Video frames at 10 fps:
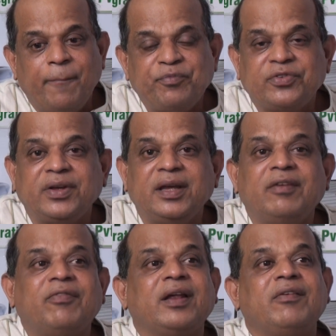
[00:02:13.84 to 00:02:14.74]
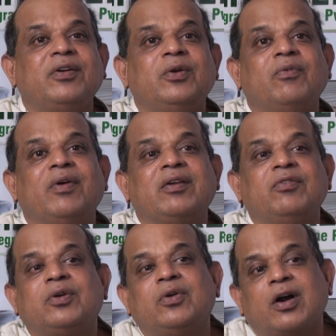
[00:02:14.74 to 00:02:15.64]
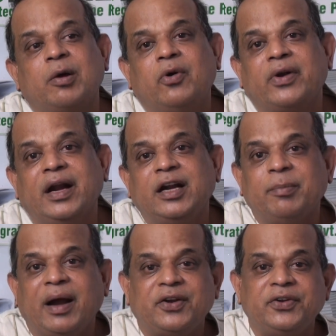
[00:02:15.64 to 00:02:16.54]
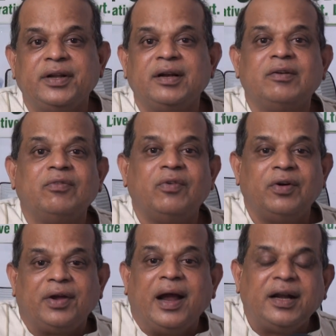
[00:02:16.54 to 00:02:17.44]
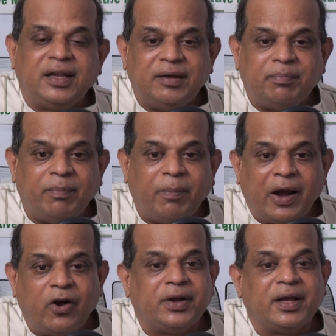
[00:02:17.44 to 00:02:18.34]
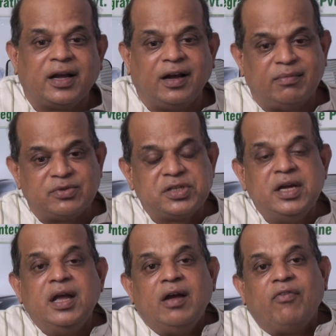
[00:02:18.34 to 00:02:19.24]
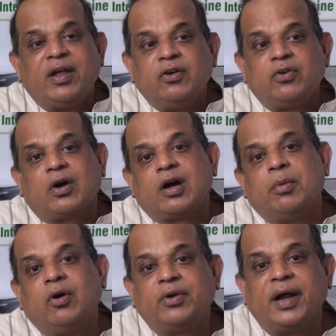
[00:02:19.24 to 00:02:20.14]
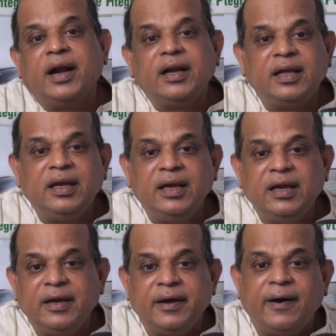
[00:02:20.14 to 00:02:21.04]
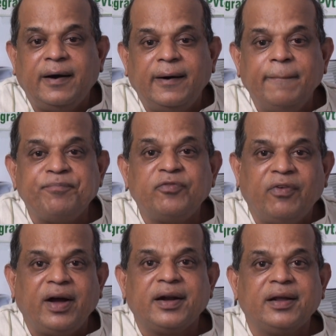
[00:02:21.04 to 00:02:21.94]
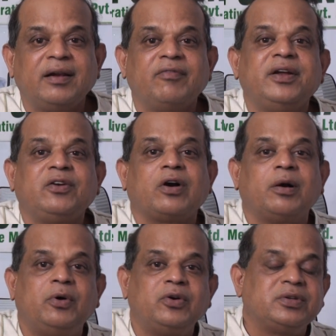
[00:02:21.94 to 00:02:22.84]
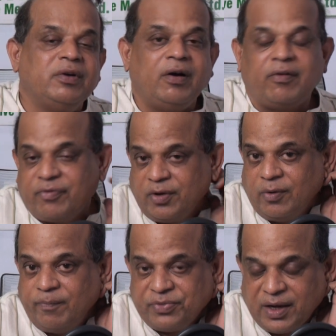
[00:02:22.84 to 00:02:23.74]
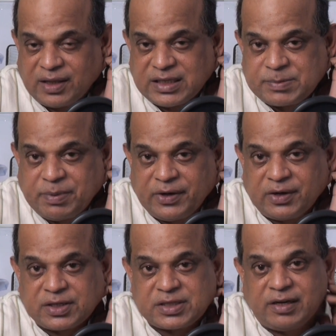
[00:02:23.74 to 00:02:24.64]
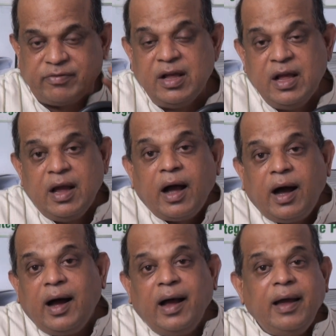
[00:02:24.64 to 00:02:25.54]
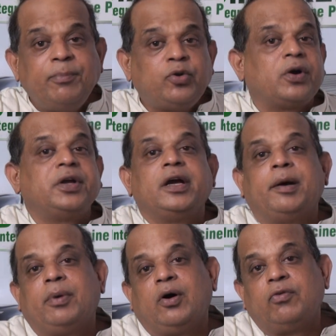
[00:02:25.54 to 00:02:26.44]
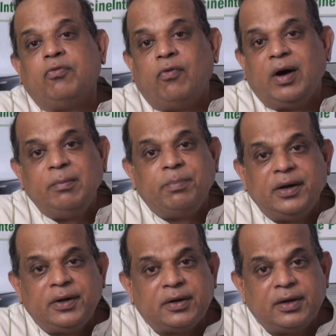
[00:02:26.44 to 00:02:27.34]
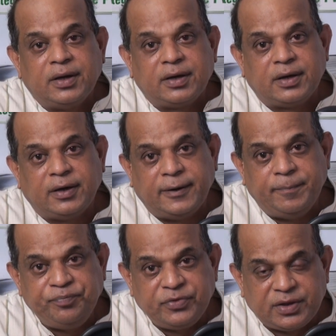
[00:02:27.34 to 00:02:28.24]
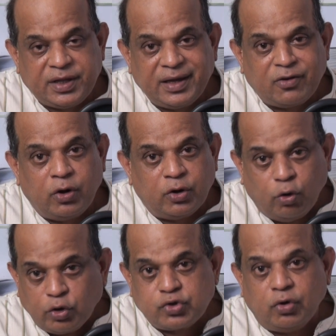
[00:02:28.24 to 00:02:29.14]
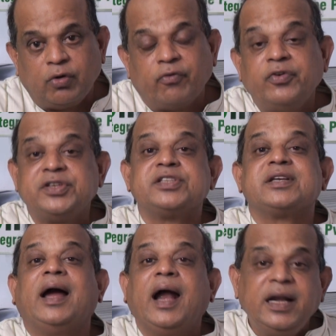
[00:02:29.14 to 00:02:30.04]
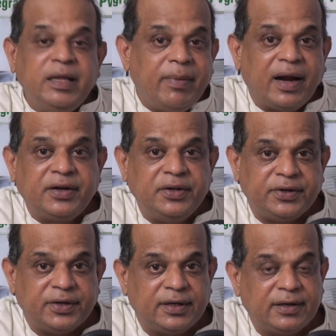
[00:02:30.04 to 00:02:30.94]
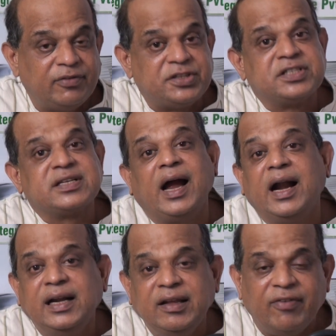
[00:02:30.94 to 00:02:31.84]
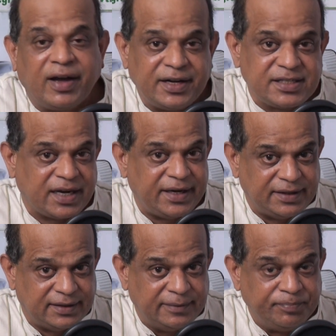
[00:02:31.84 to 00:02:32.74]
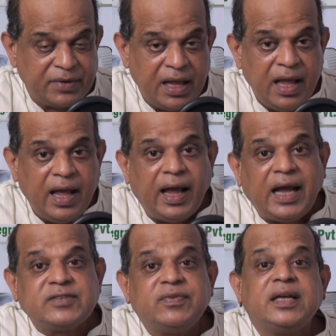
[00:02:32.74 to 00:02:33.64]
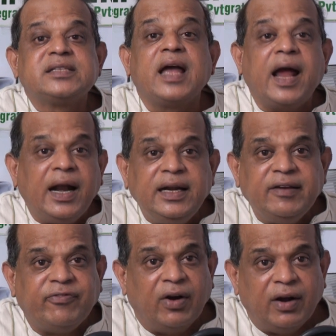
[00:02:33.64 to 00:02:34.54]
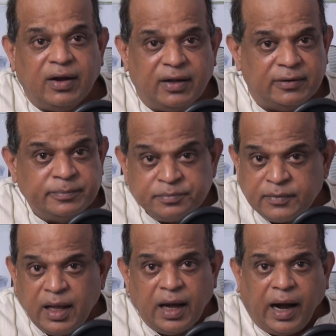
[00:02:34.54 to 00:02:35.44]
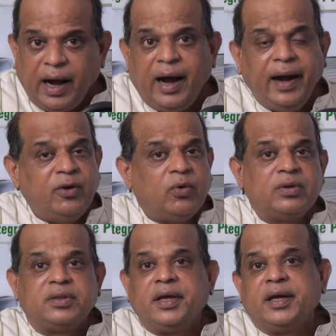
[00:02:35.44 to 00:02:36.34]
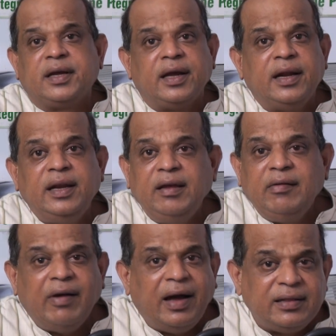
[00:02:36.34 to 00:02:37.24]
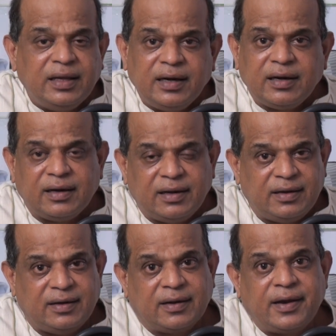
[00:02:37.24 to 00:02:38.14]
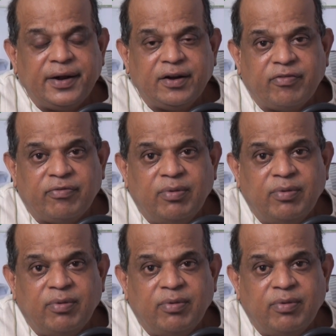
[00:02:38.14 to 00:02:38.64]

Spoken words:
see, when you talk about antibacterial, antibiotic comes. When you talk about anti-viral, we talk about few this particular stuff. I am talking about one particular thing called ozone, which is an antibacterial, which is antiviricidal, as well as antifungal. I don't think any other kind of